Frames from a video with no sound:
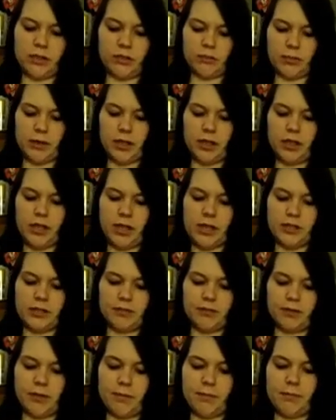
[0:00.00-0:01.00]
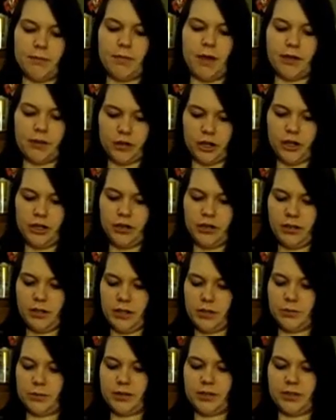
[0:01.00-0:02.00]
at Goodwill. It's from Motherhood.
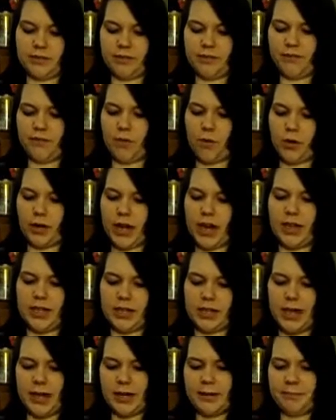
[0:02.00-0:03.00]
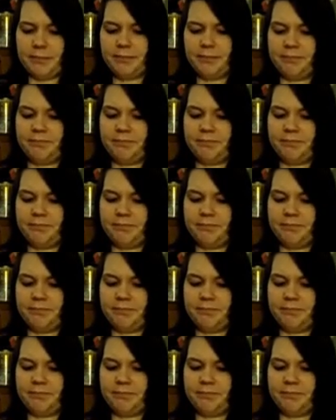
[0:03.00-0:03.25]
This was $4.99